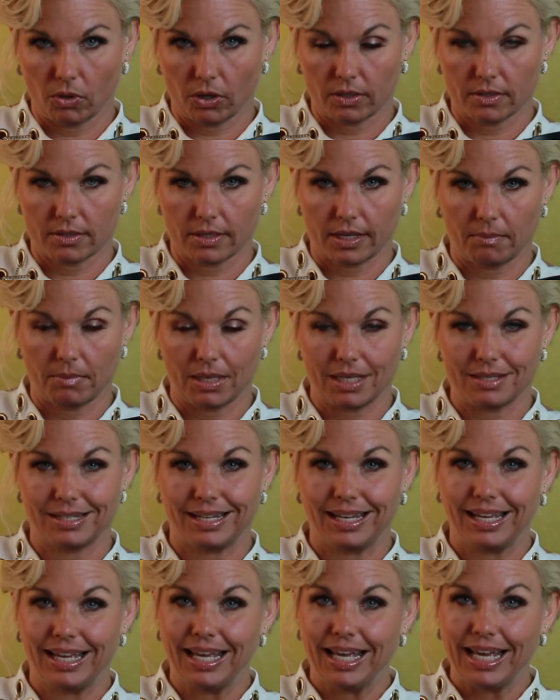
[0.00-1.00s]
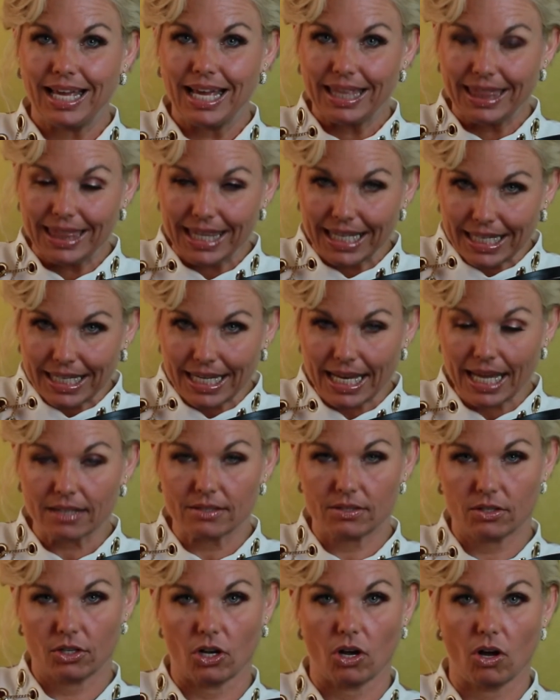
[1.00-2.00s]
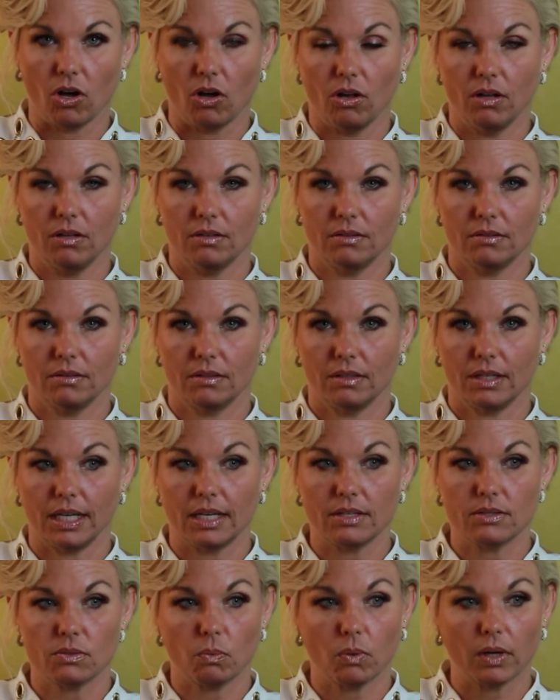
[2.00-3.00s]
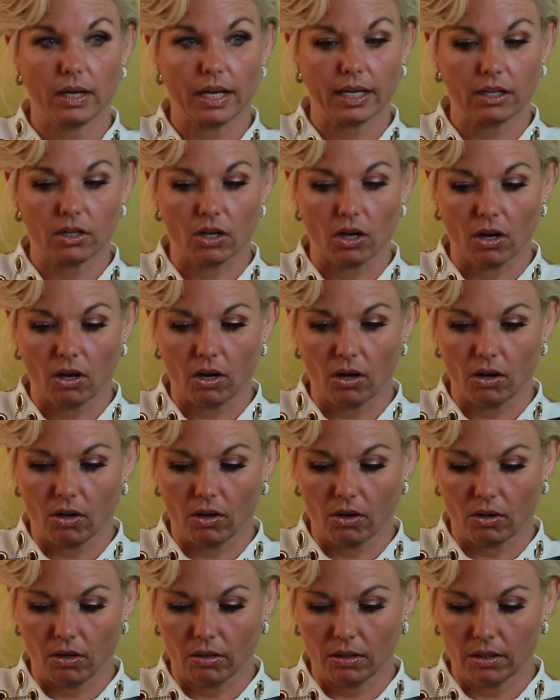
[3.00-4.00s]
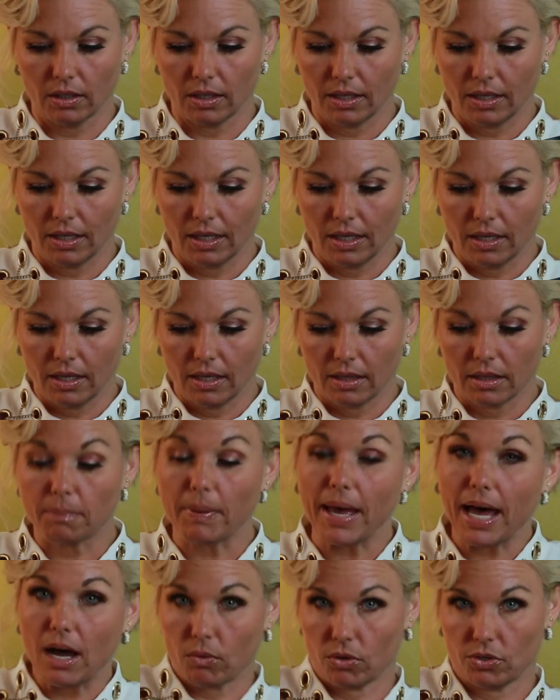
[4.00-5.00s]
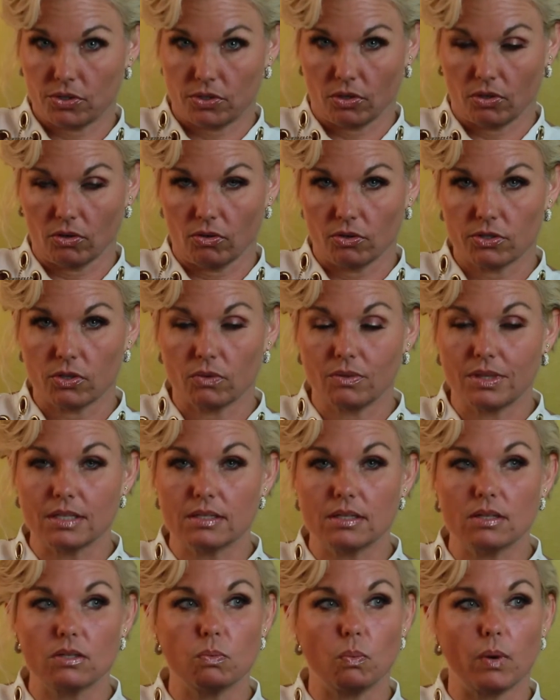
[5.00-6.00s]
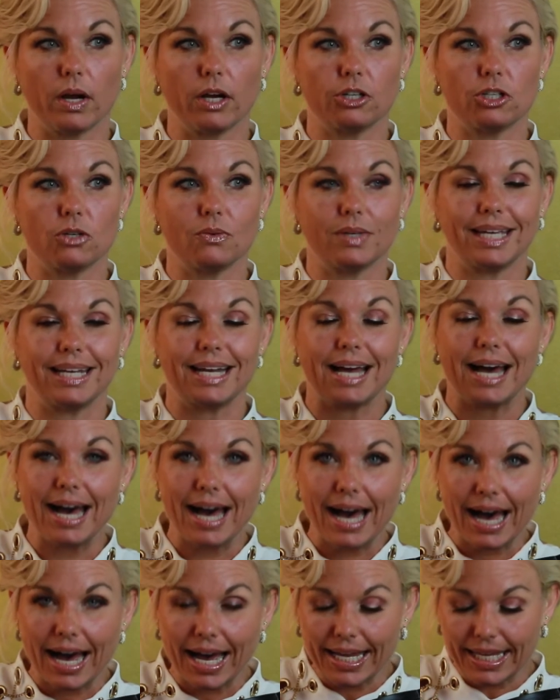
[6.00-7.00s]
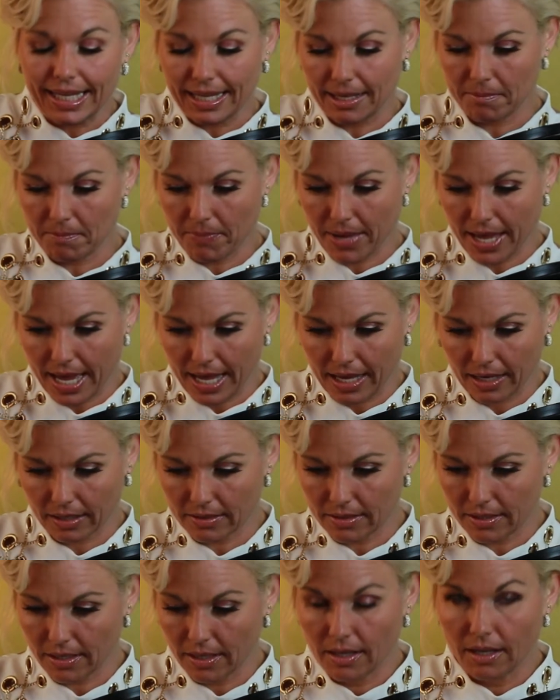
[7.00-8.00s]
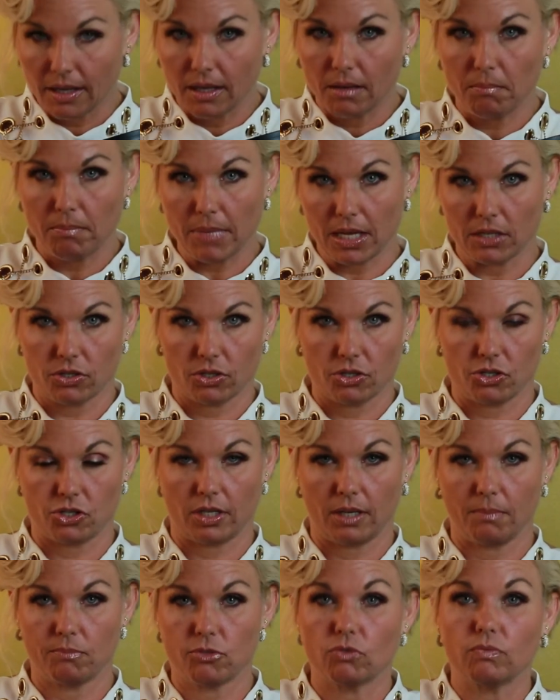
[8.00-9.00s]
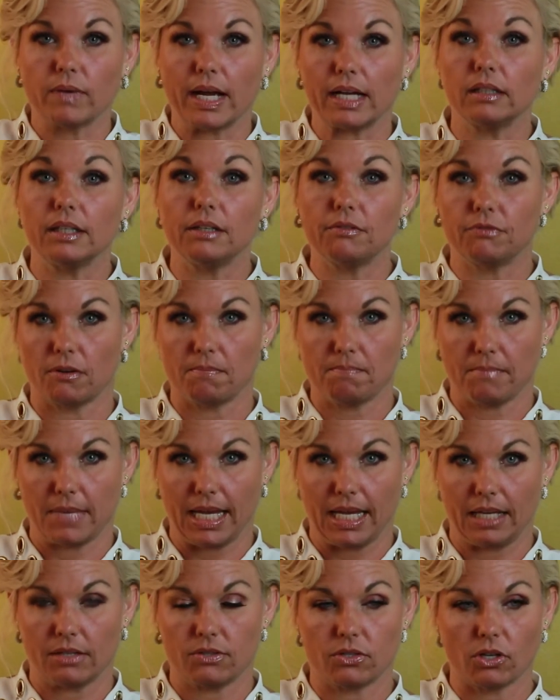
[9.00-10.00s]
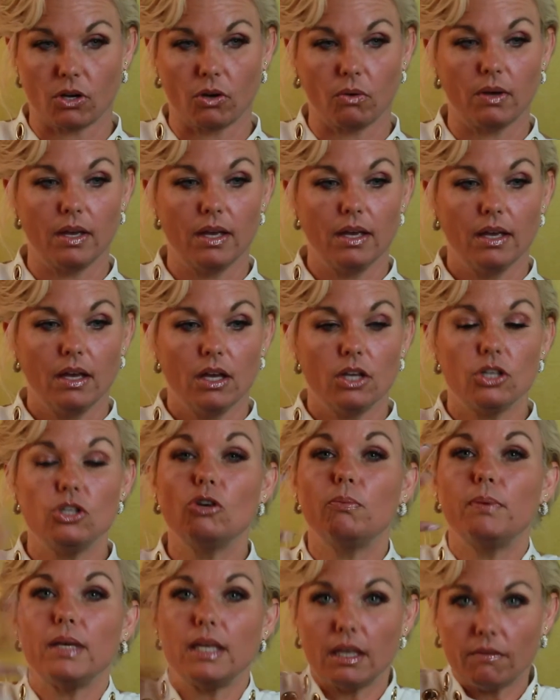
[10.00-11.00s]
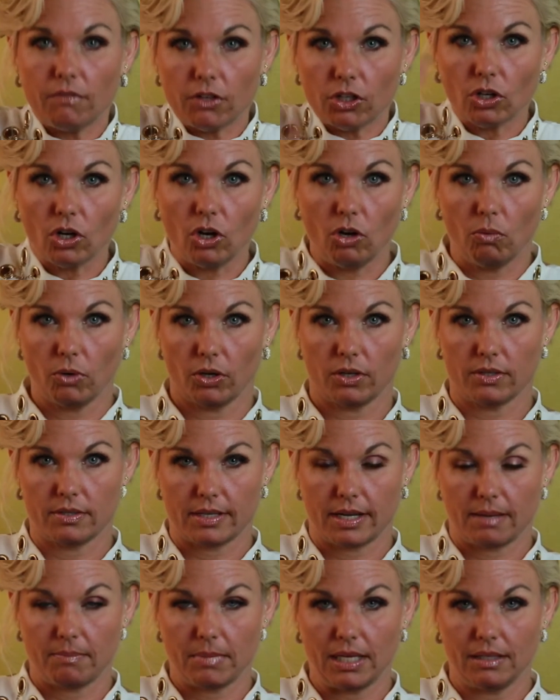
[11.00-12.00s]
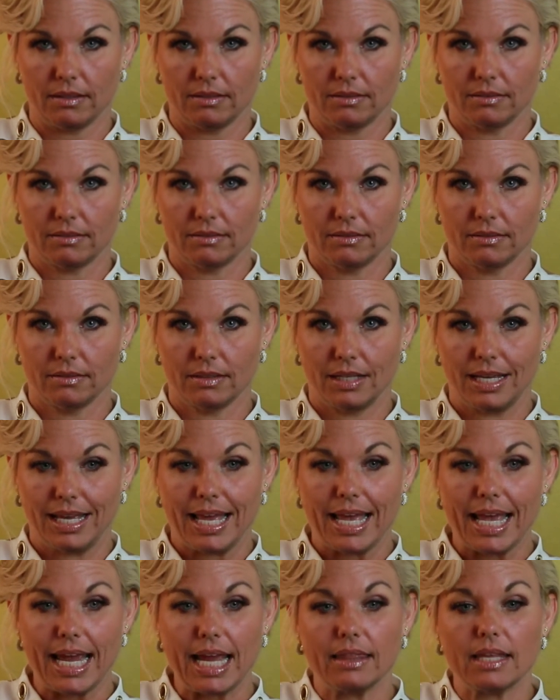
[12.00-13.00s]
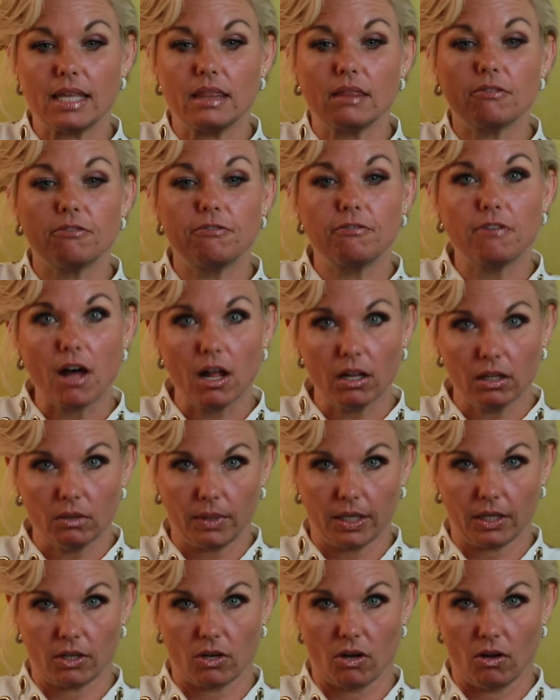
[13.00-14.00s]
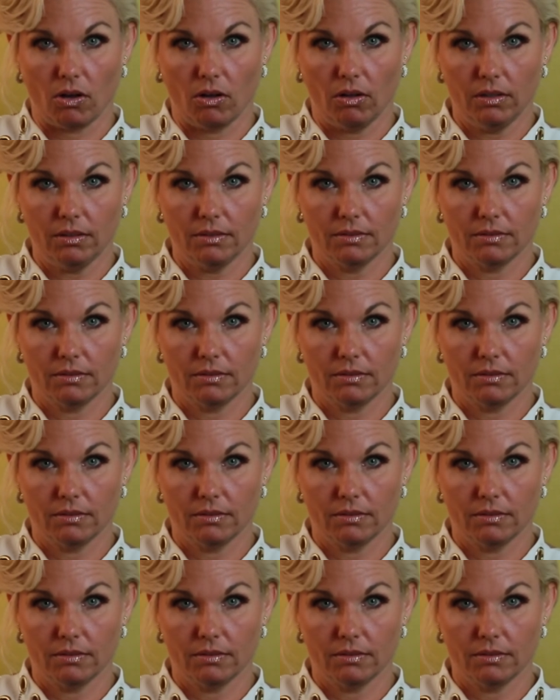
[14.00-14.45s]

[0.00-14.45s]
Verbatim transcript: assignment. The next call is what I call the power circle. So, this is where you get high impact mentorship directly from me. So, you'll be given your homework assignment, and then the following call,